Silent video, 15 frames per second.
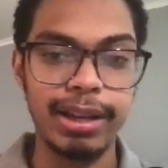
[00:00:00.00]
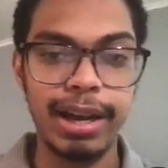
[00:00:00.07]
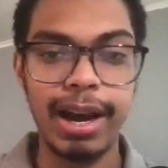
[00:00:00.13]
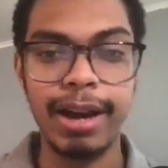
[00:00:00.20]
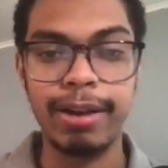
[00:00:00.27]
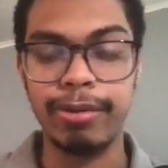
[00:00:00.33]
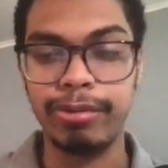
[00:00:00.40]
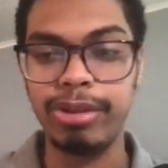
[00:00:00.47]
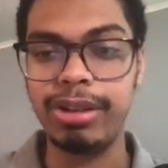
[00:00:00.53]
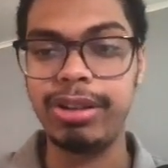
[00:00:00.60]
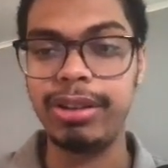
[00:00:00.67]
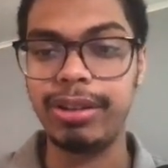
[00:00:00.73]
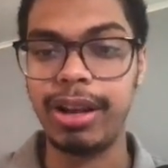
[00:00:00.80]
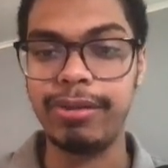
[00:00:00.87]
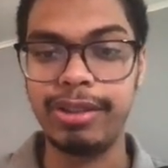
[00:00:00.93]
I
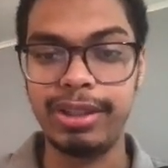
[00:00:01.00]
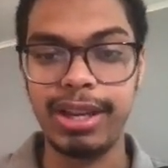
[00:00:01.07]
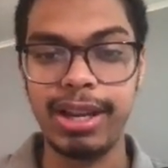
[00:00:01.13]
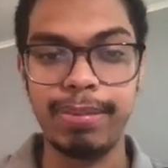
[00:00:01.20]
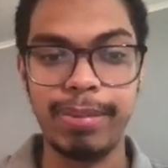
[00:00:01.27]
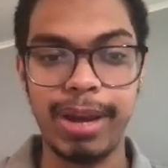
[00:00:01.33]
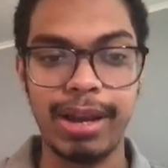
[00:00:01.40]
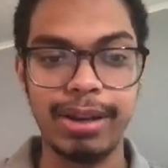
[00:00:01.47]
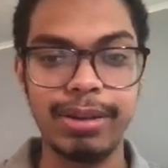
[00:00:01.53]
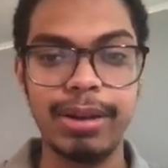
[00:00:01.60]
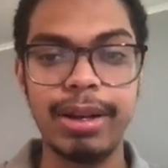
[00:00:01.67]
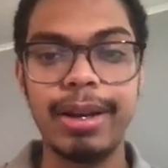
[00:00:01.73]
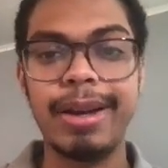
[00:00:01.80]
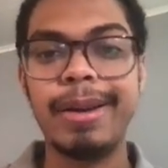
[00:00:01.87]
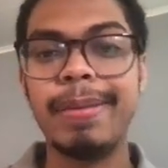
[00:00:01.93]
really love Sam Bennett,
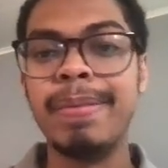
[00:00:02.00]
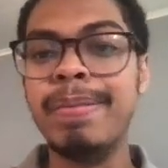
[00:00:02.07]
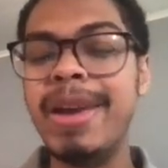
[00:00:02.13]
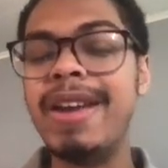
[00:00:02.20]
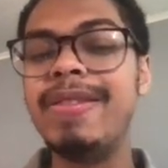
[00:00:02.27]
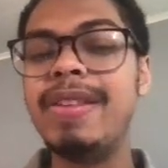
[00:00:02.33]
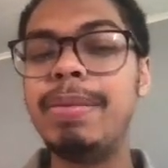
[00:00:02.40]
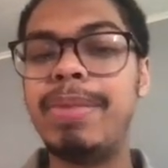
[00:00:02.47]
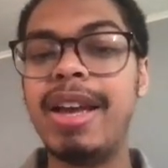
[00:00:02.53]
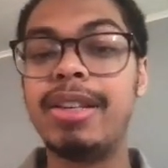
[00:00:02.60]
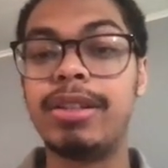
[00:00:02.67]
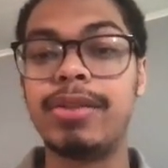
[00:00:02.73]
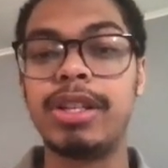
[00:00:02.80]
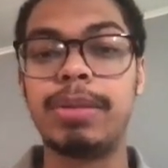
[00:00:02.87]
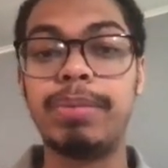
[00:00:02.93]
mainly
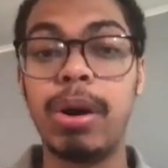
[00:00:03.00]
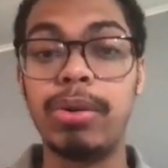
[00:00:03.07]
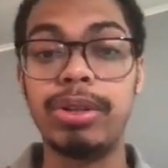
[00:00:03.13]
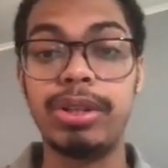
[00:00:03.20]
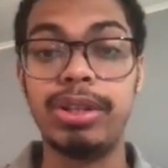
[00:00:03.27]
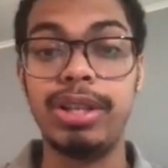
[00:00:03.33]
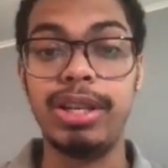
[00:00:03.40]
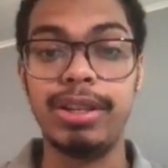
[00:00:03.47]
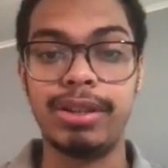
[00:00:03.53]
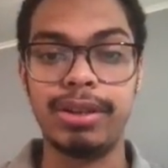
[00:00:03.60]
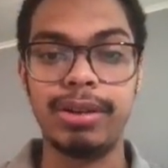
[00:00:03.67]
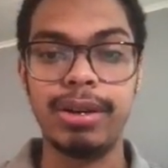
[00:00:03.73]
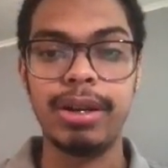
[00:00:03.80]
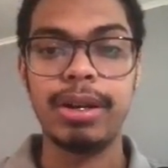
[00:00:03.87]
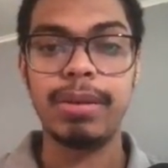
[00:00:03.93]
based on this postseason,